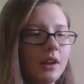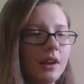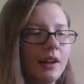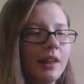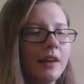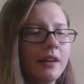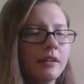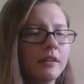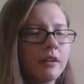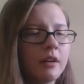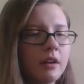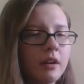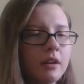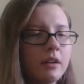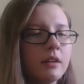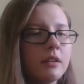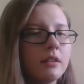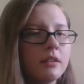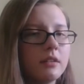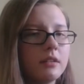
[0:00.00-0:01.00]
what I'm
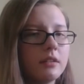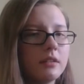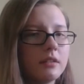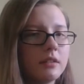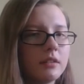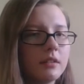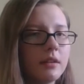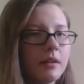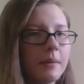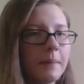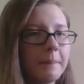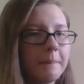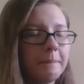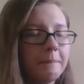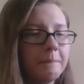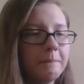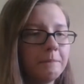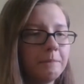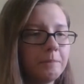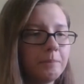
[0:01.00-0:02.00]
trying to say is that
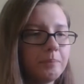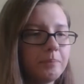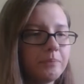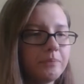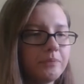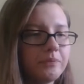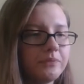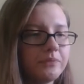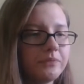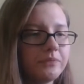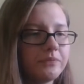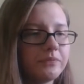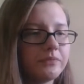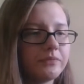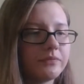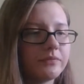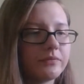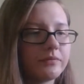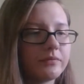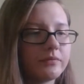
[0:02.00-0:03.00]
we're on our way to
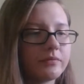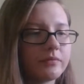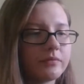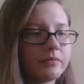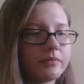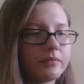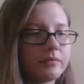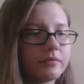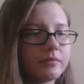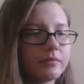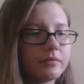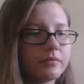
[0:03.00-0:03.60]
Atlas, James.